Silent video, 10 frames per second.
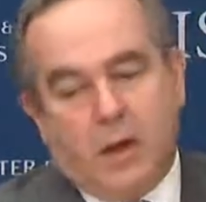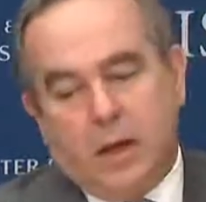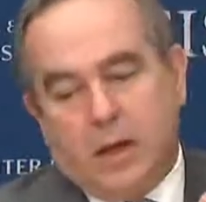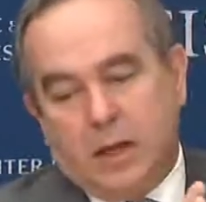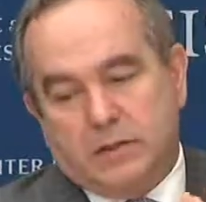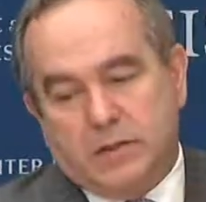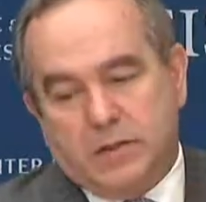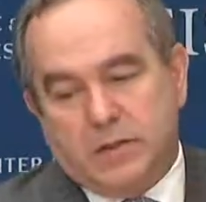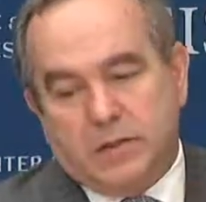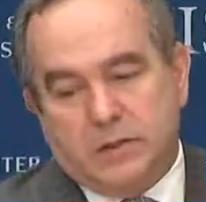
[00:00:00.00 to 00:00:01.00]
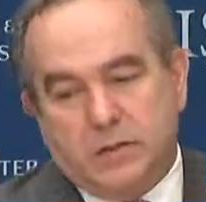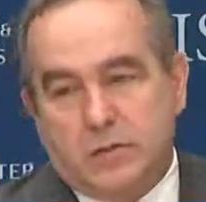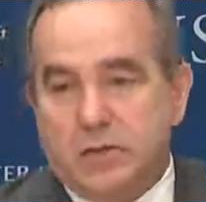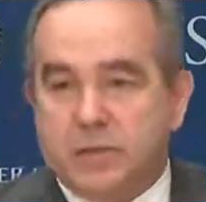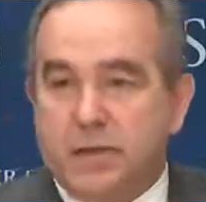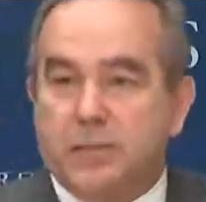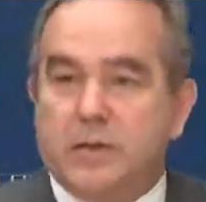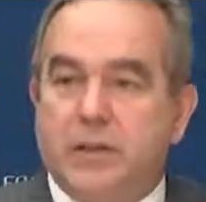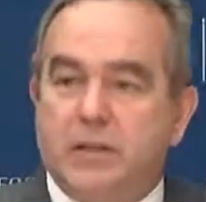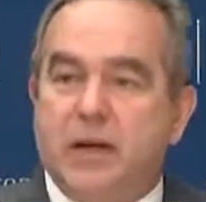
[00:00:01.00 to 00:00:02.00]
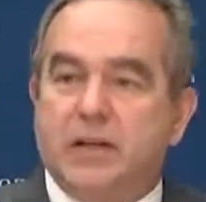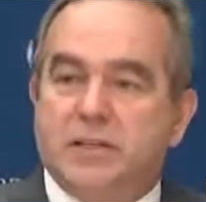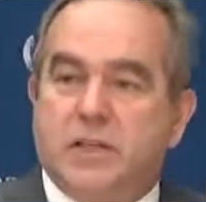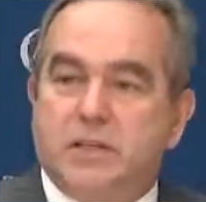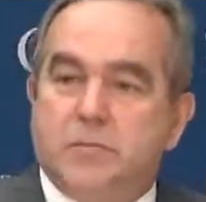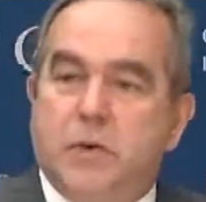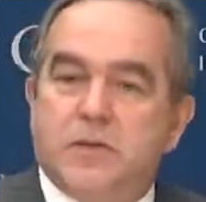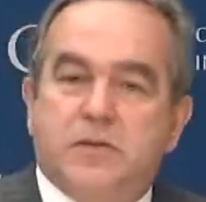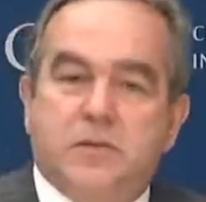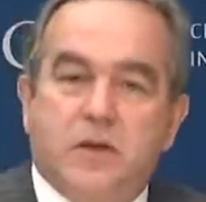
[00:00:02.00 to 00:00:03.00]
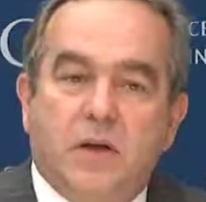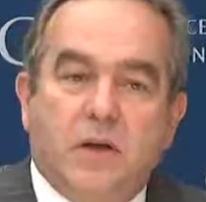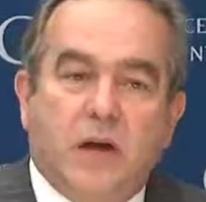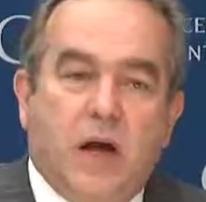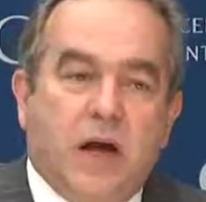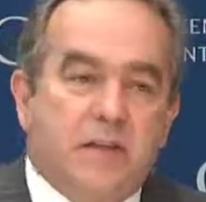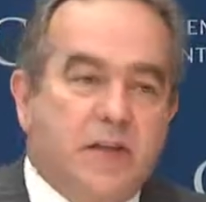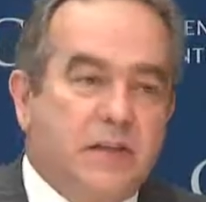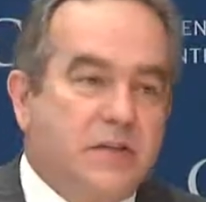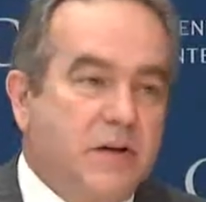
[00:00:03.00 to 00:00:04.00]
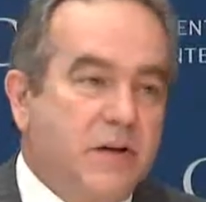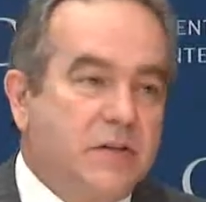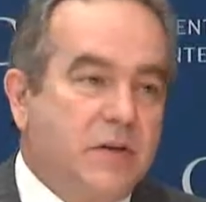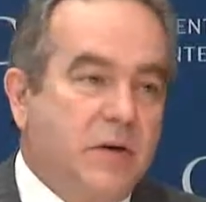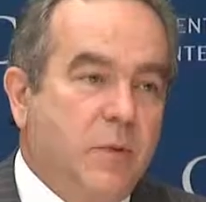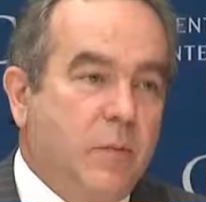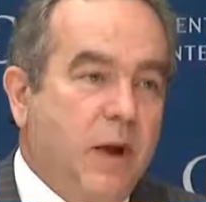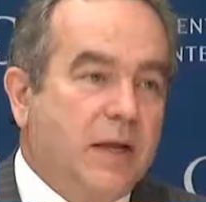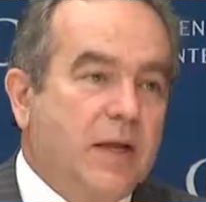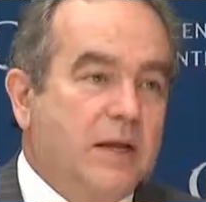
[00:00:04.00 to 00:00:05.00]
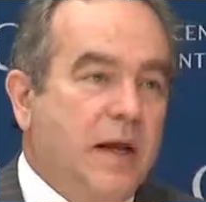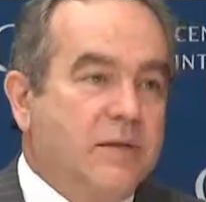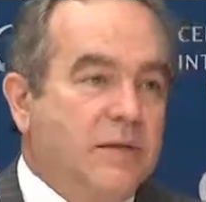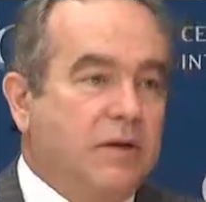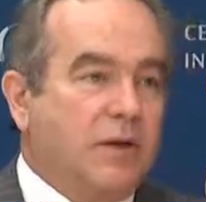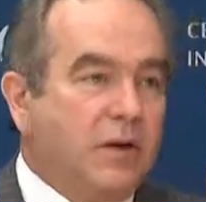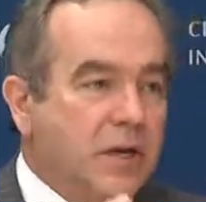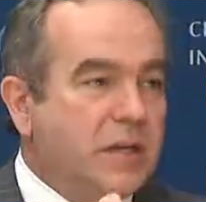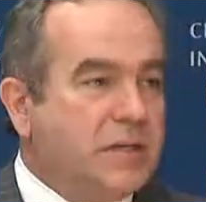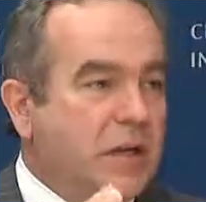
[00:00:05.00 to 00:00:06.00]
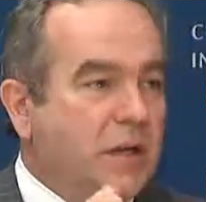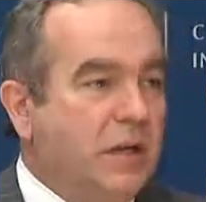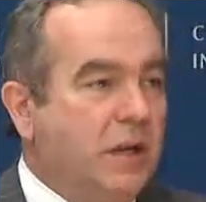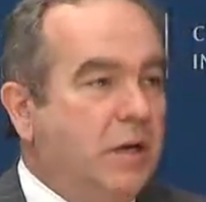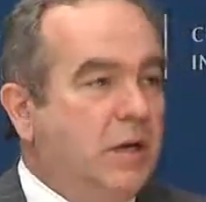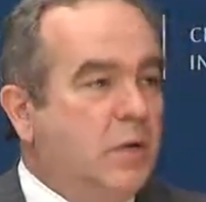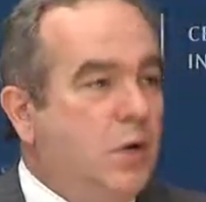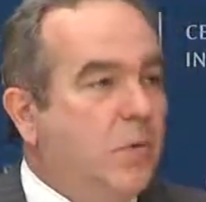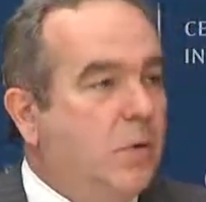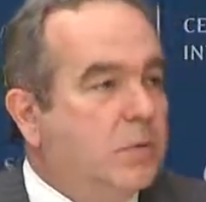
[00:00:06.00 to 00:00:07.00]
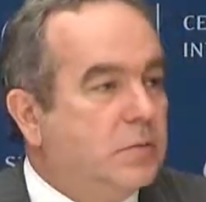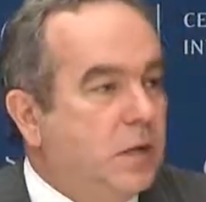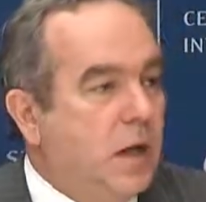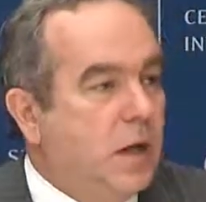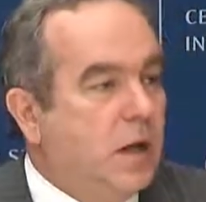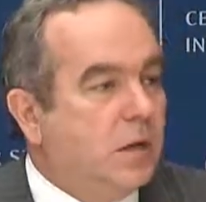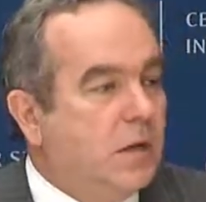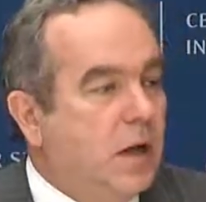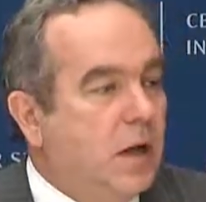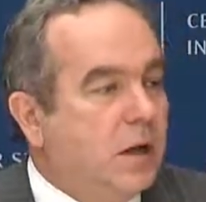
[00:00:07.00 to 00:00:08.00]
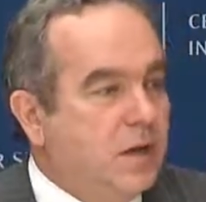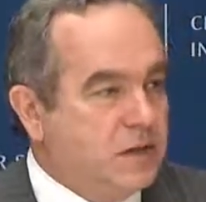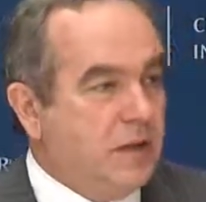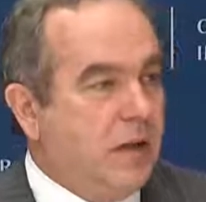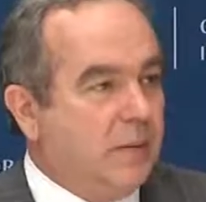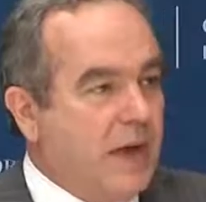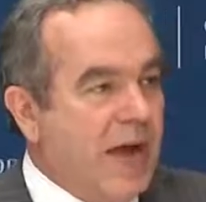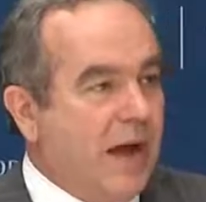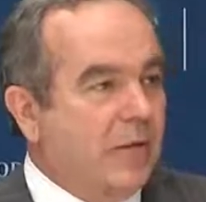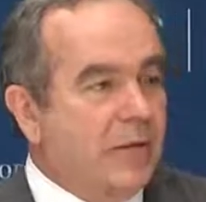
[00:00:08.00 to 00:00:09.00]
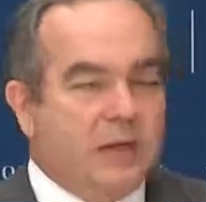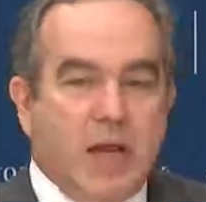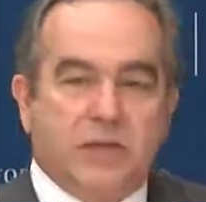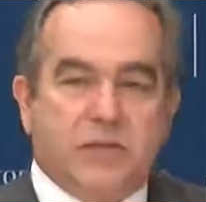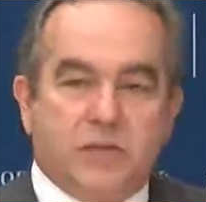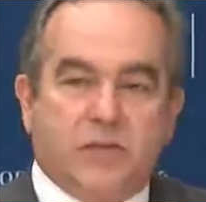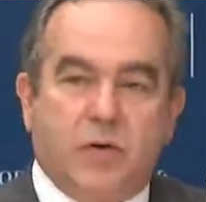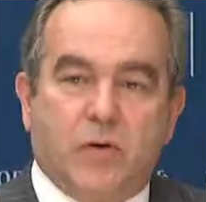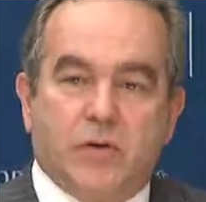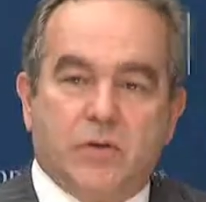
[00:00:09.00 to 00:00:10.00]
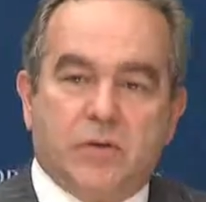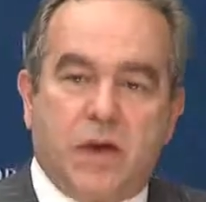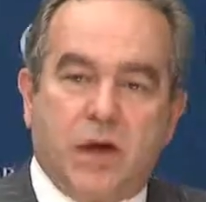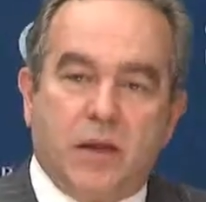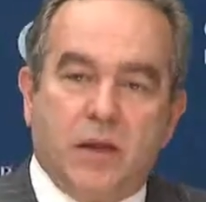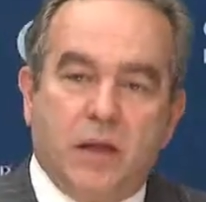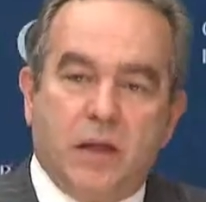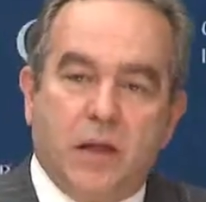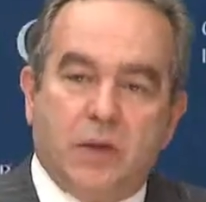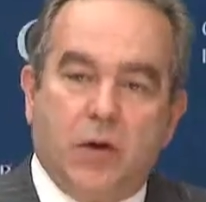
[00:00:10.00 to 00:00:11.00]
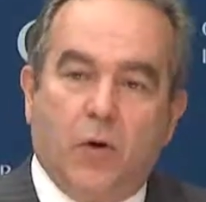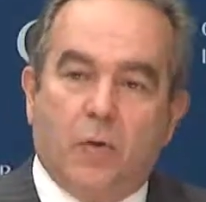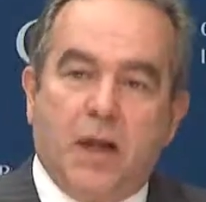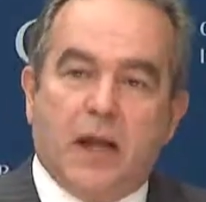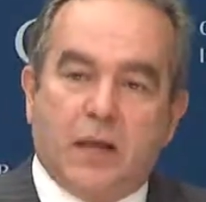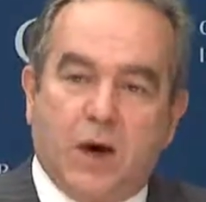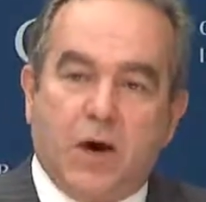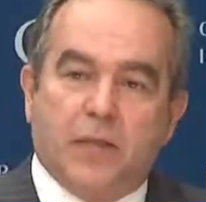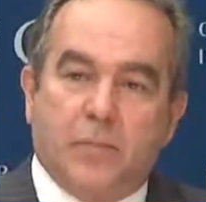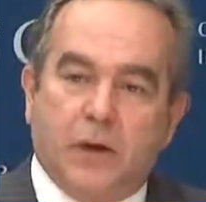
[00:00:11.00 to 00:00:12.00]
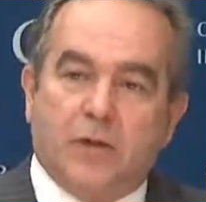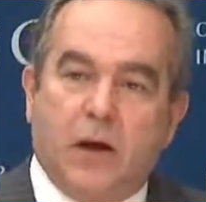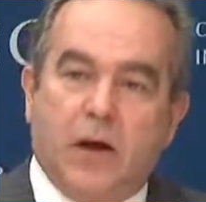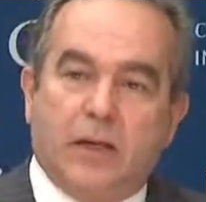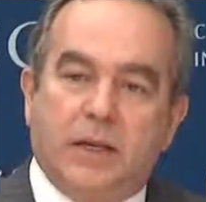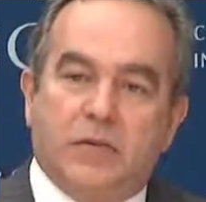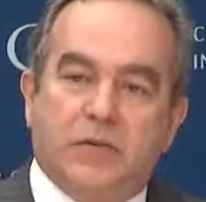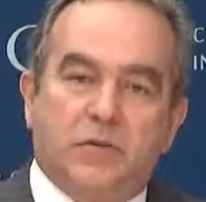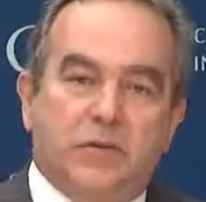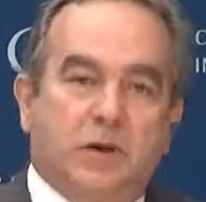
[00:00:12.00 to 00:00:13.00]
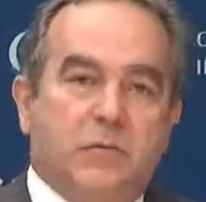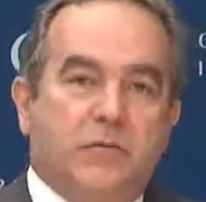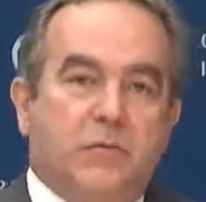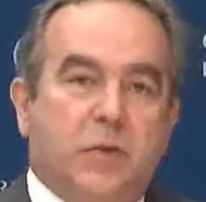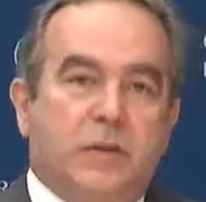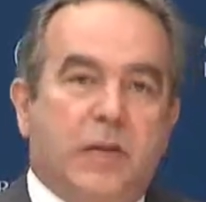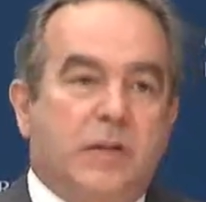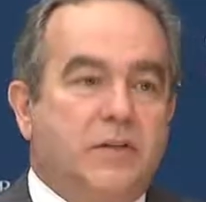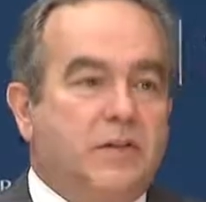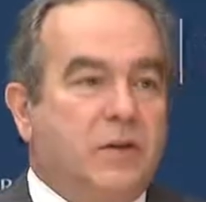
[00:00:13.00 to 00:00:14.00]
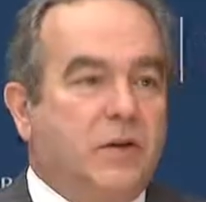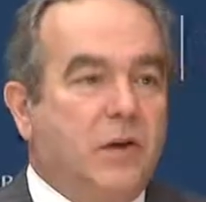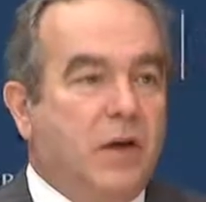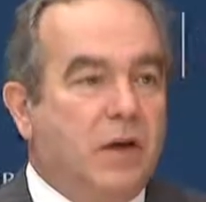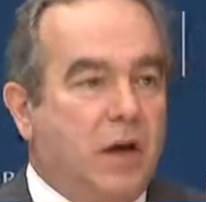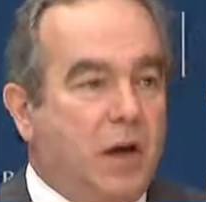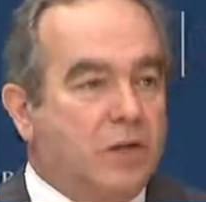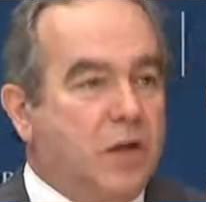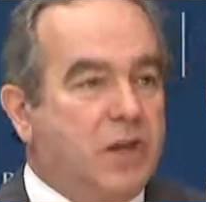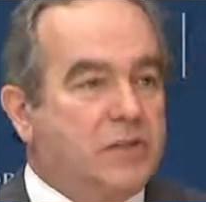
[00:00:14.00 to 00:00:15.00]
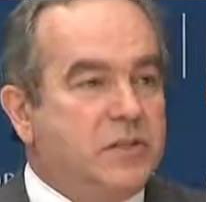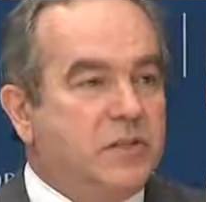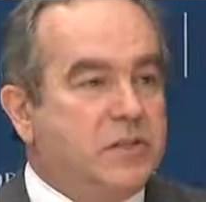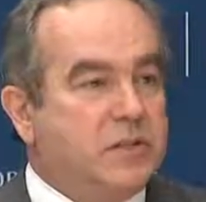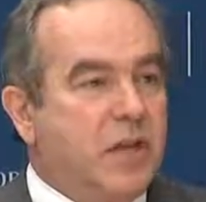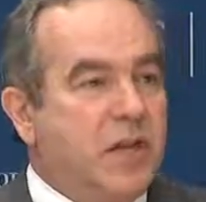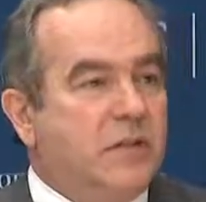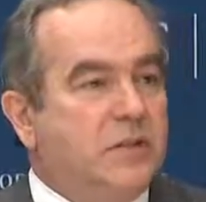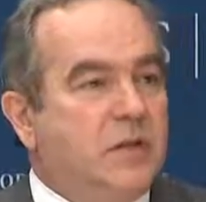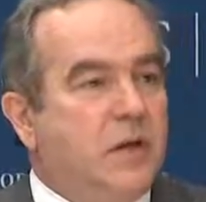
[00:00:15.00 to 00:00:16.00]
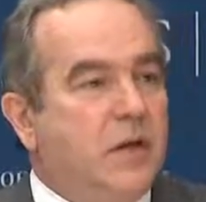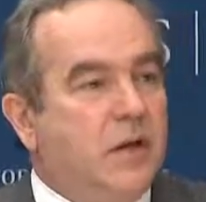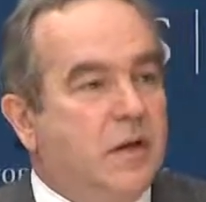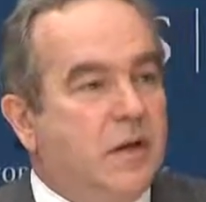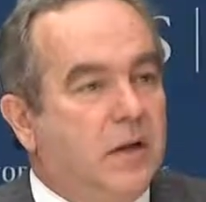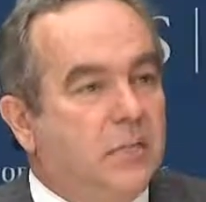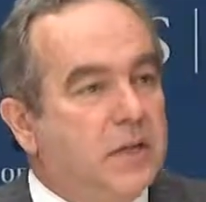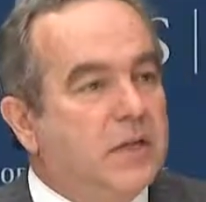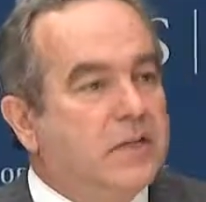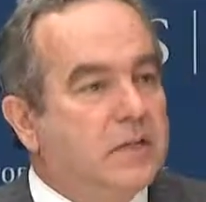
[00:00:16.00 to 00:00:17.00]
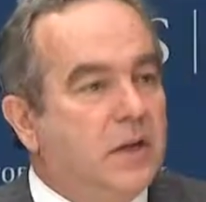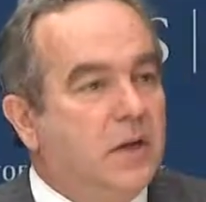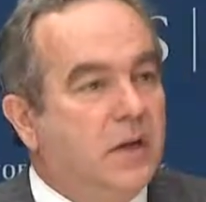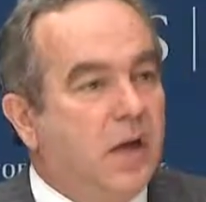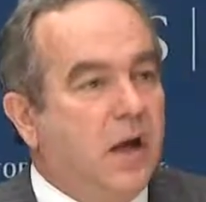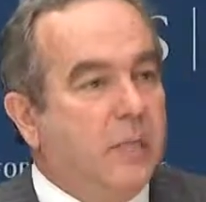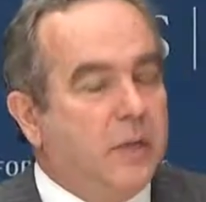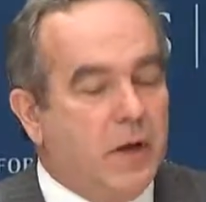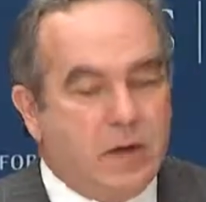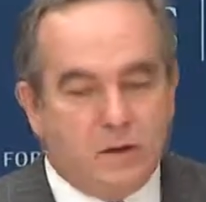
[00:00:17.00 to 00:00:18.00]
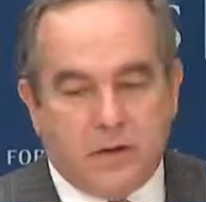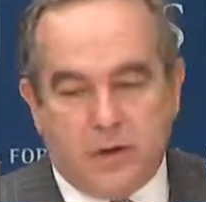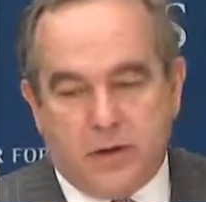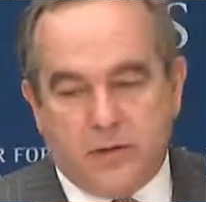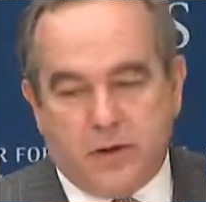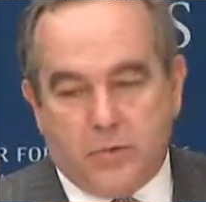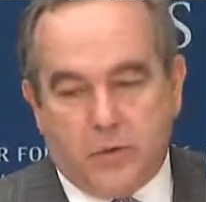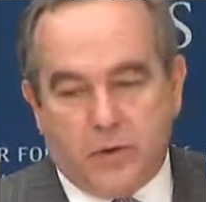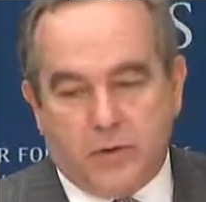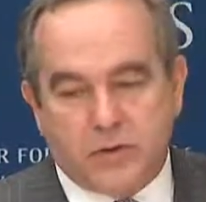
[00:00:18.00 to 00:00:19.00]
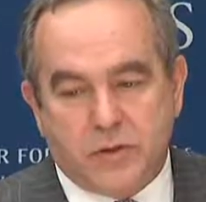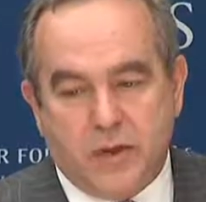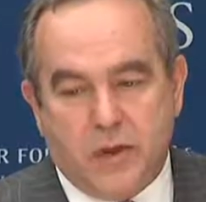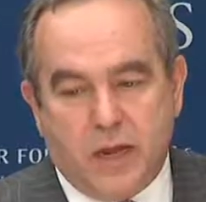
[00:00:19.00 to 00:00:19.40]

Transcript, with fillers: uh, to these issues is something that the United States must uh, take seriously. And we recognize that there is a global uh, uh Islam now that not just focuses on their own backyard, but on issues of what they consider uh, justice and uh, peace beyond their borders.